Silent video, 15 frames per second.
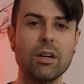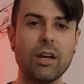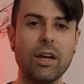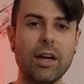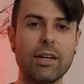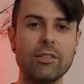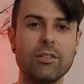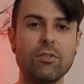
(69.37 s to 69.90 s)

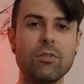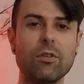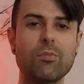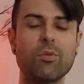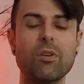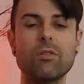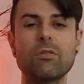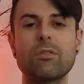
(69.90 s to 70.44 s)
as you
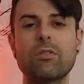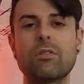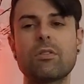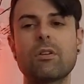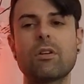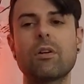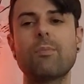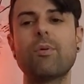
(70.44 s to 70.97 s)
approach
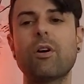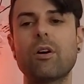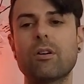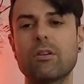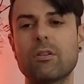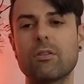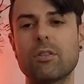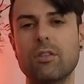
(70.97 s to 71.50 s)
a
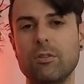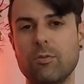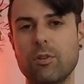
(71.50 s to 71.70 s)
partner that you